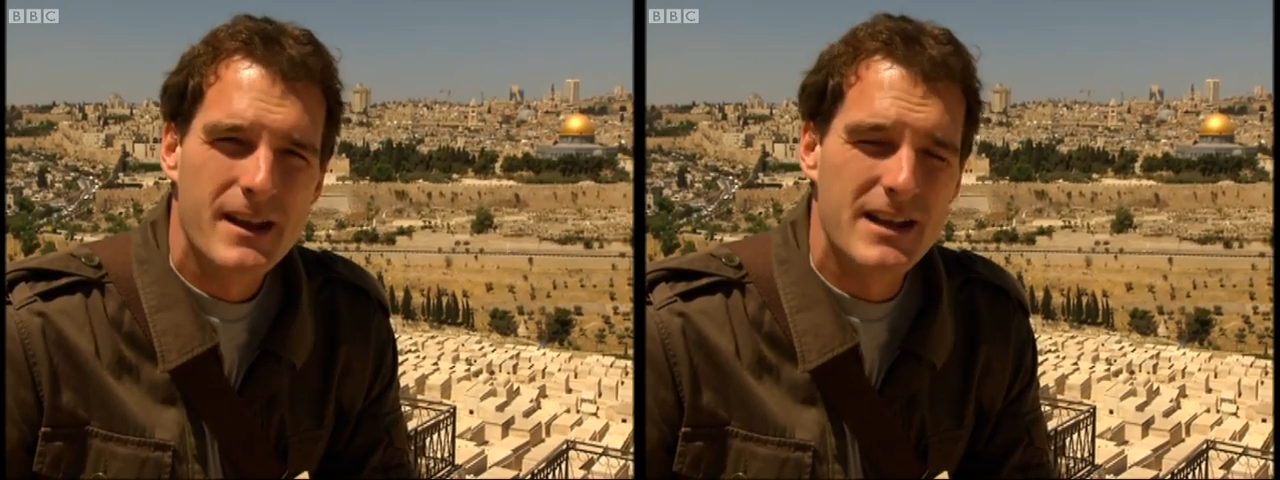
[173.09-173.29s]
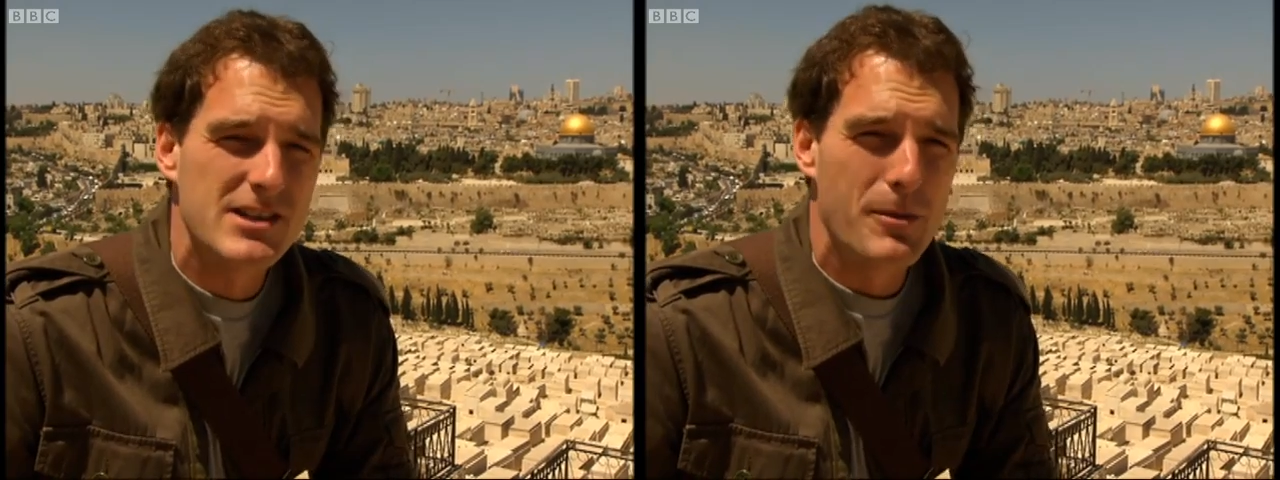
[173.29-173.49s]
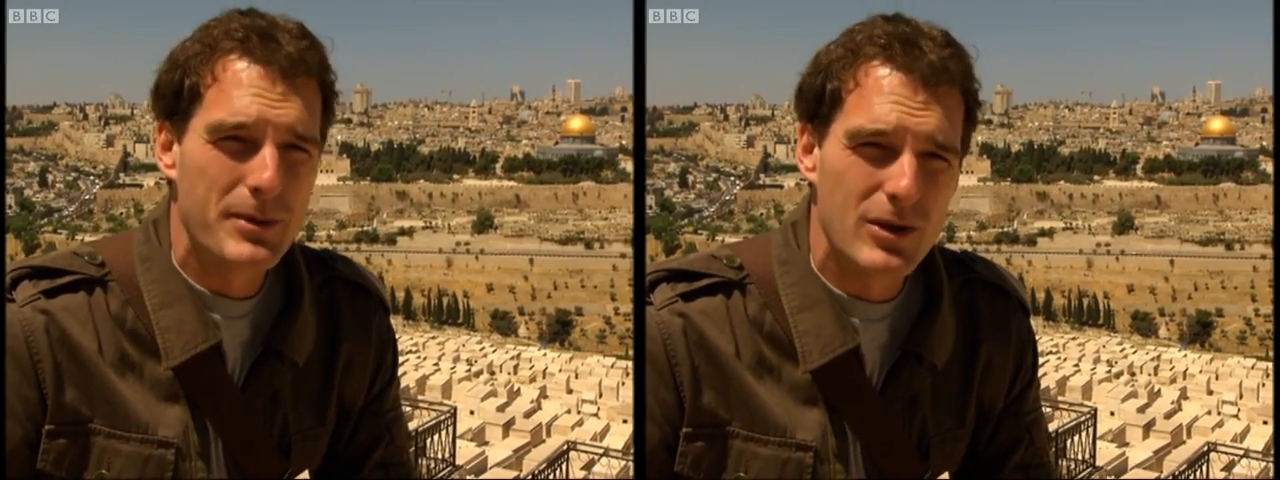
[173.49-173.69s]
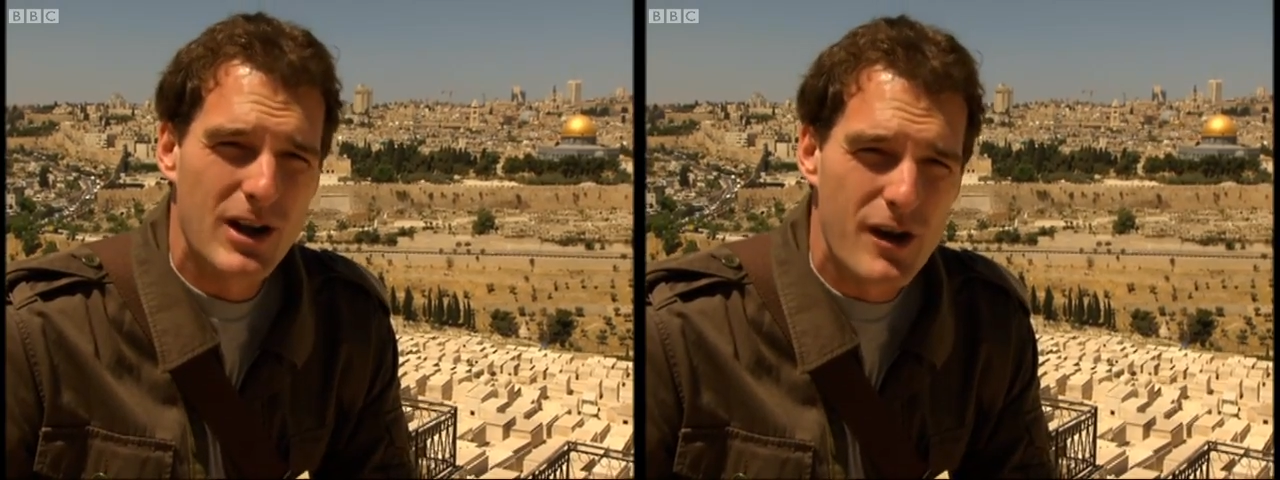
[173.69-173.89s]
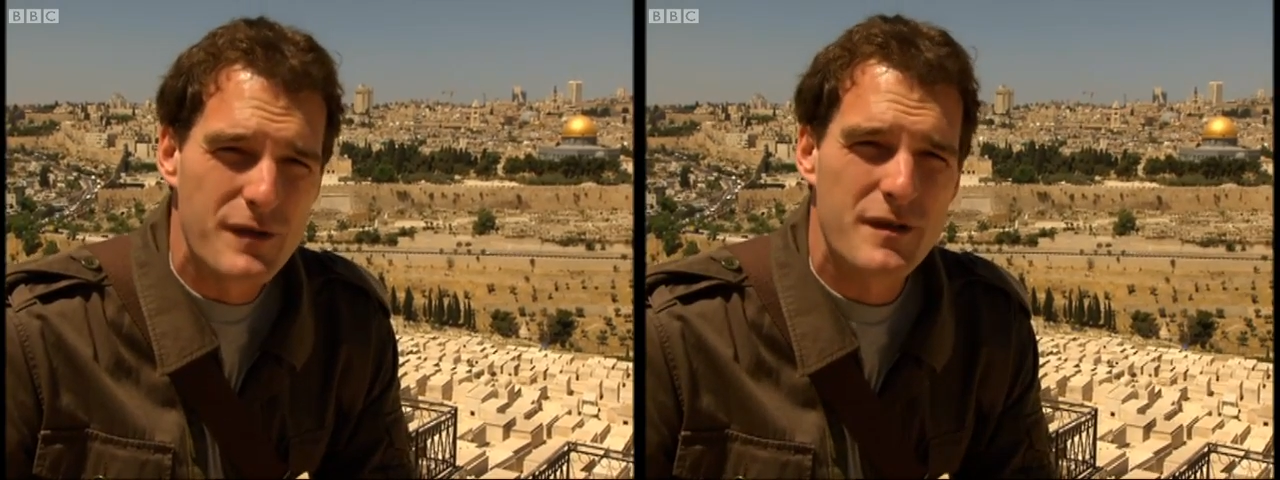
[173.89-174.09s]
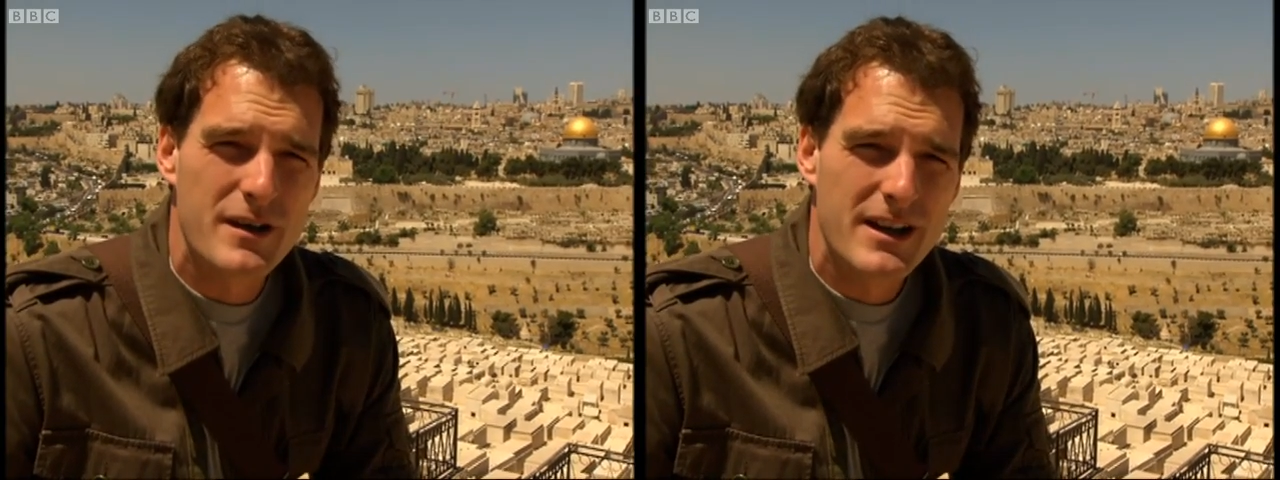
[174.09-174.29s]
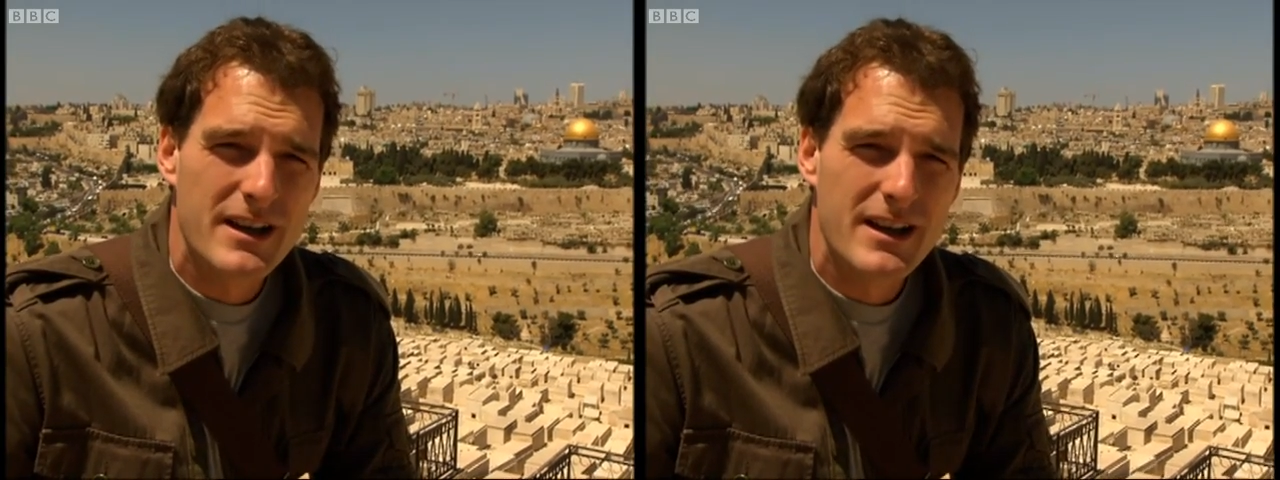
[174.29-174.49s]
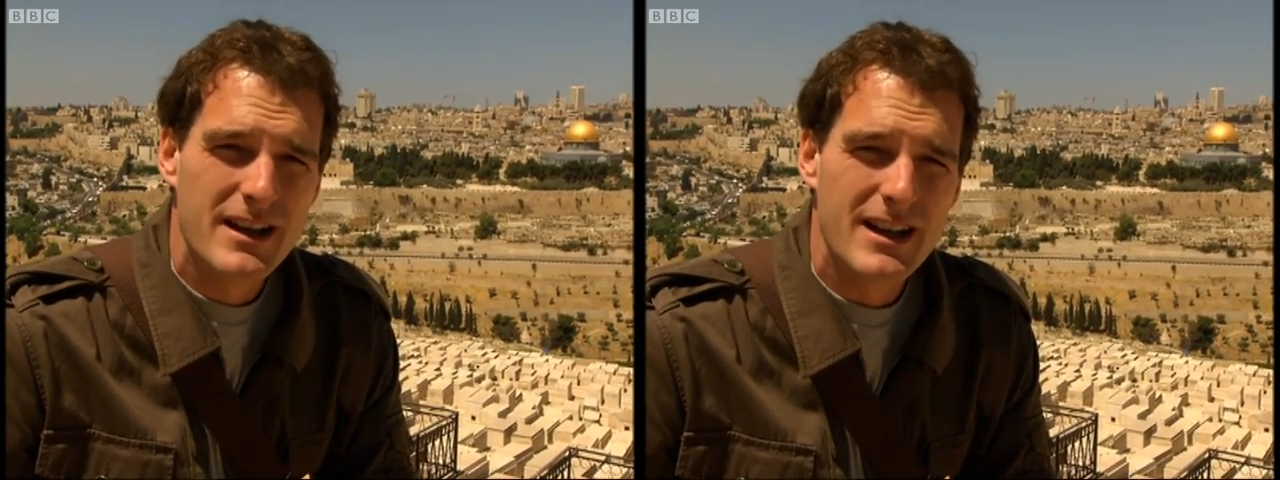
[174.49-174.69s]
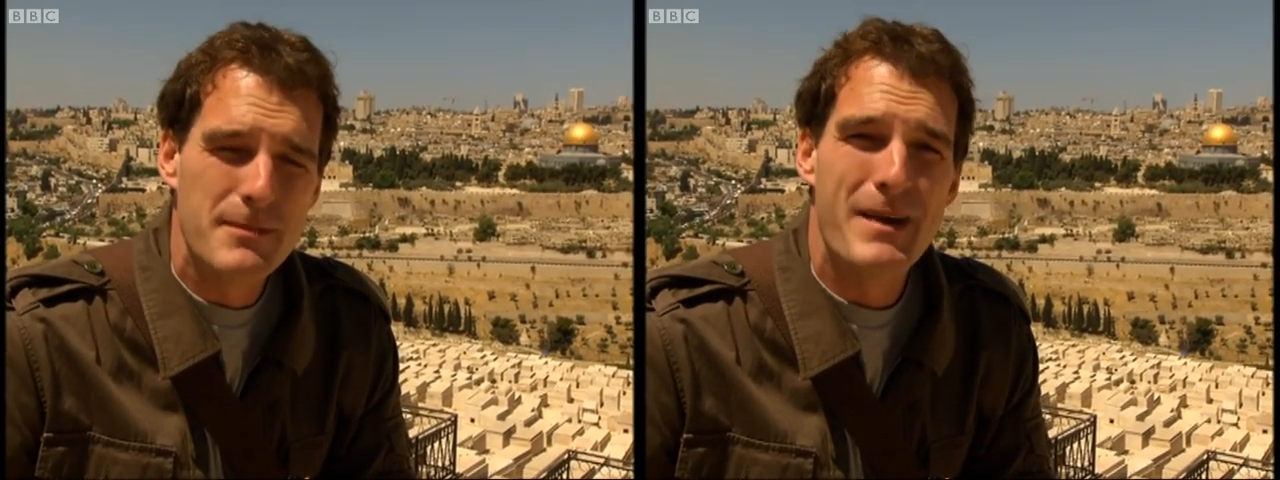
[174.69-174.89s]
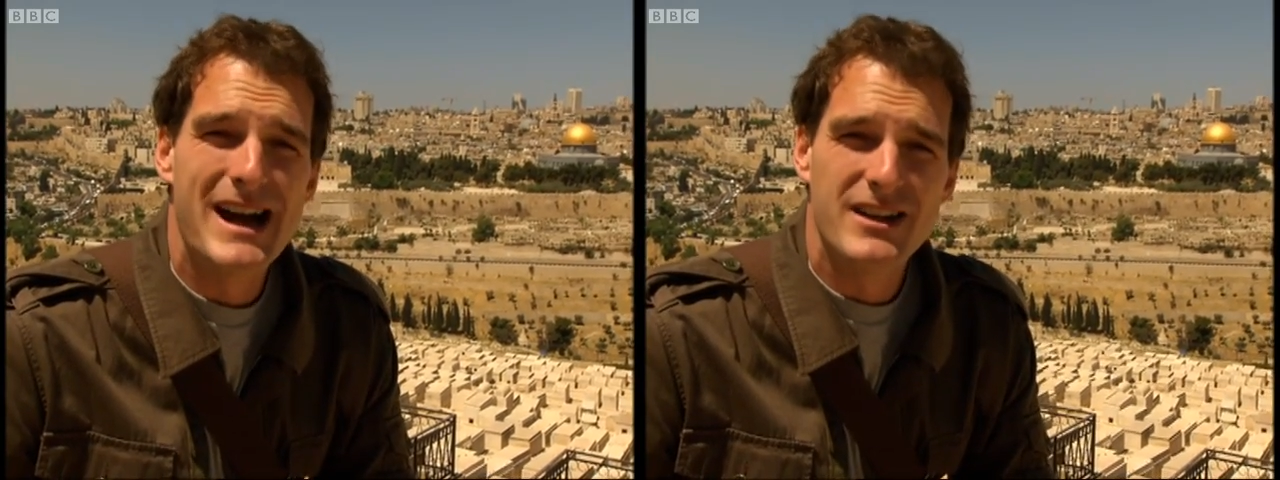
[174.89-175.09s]
And to top it all off, he
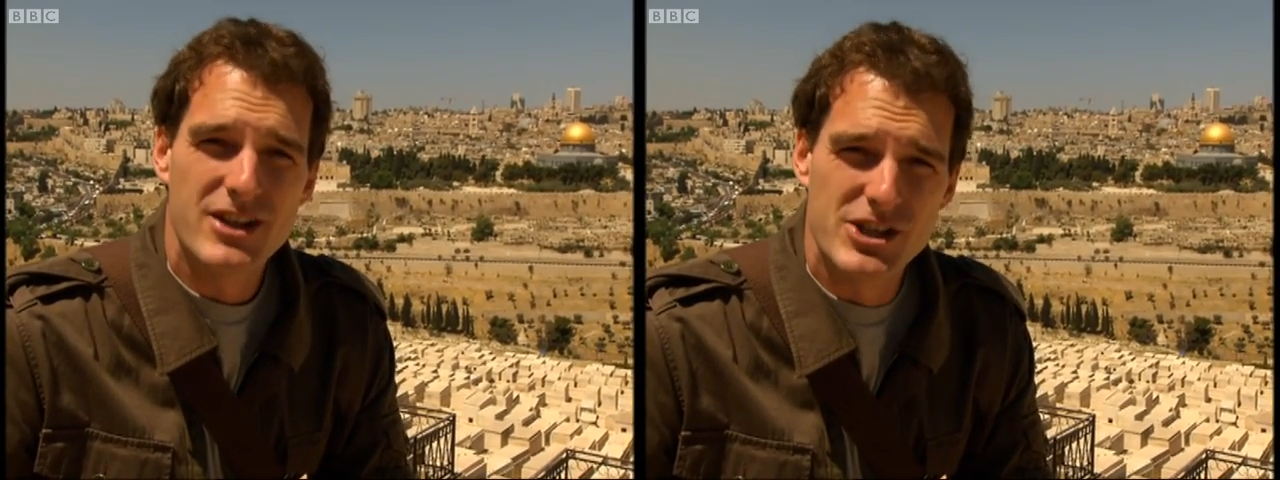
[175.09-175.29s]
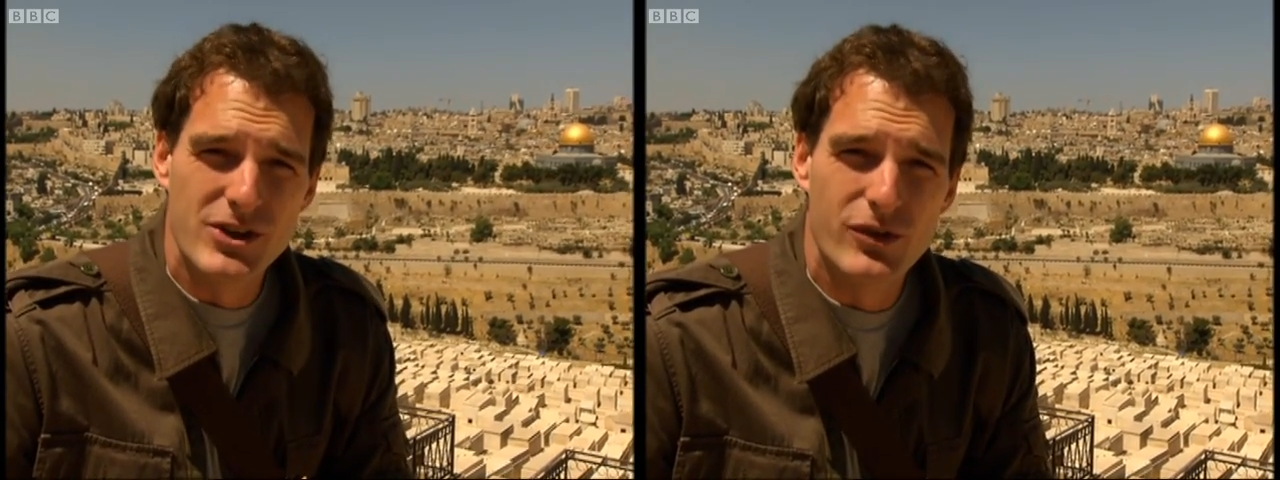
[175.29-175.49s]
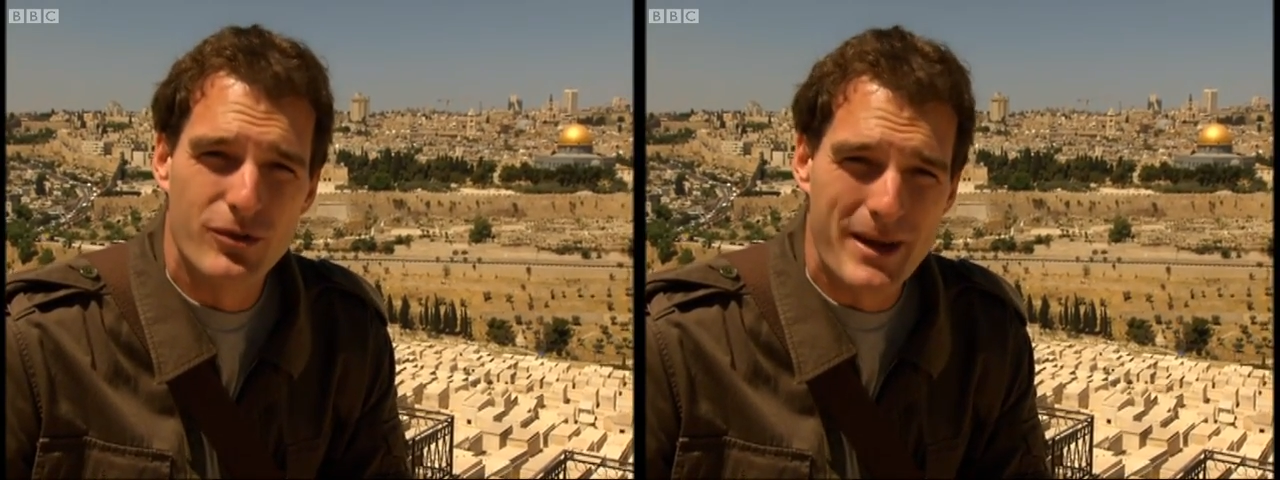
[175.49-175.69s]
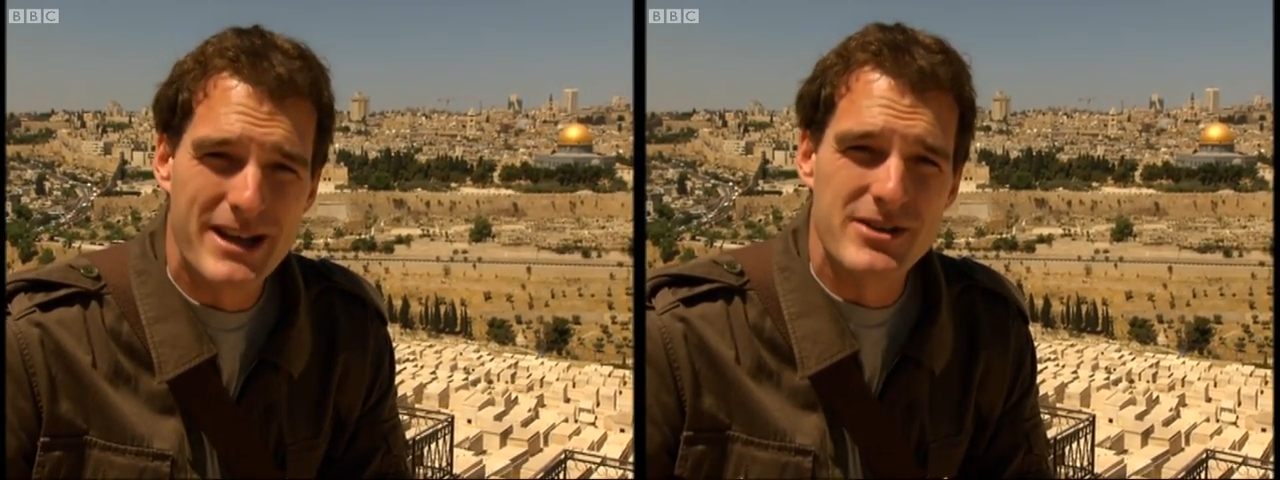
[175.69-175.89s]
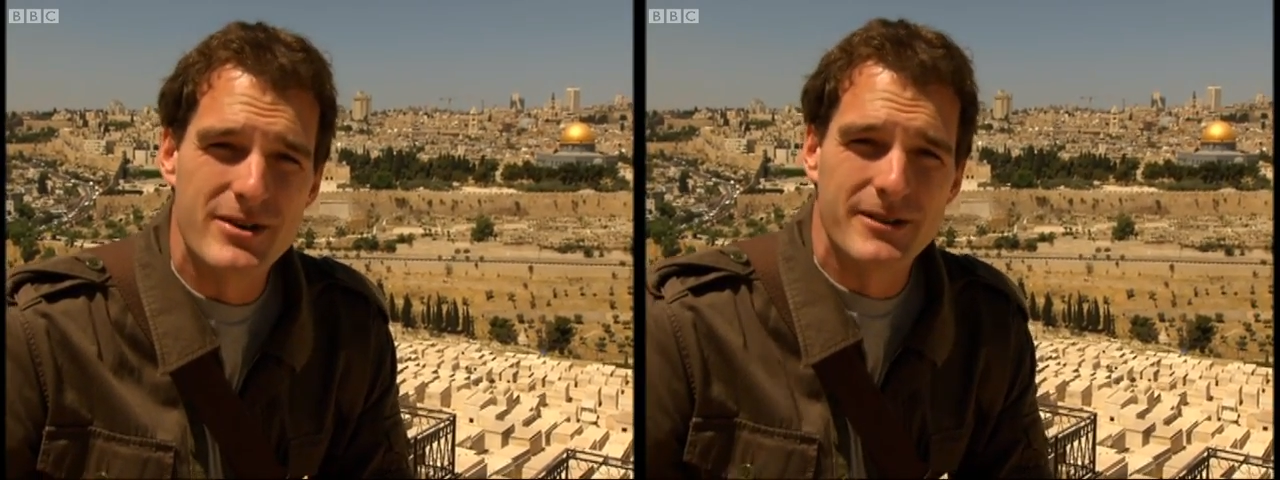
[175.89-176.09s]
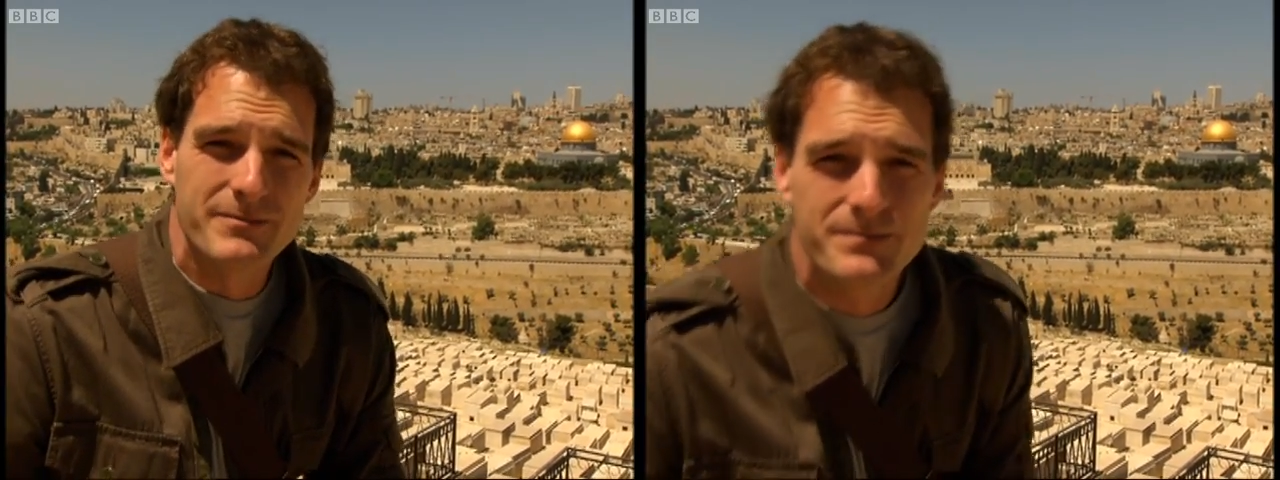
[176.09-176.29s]
banned the Jews from entering.